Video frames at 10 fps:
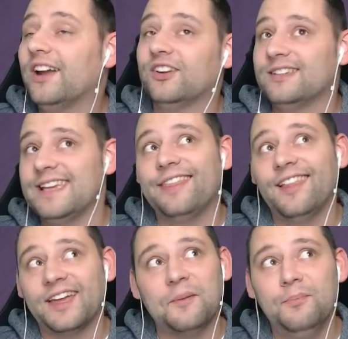I could just say
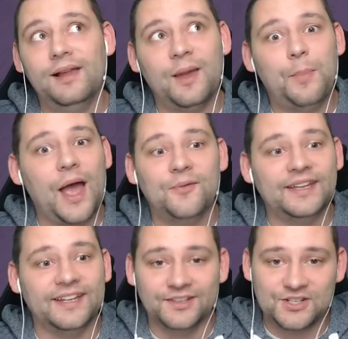they're like a million pound
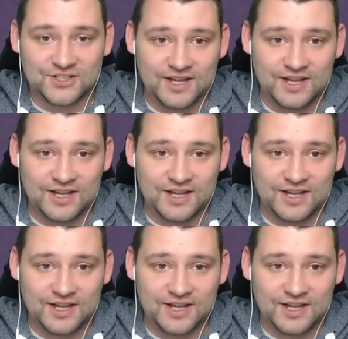each.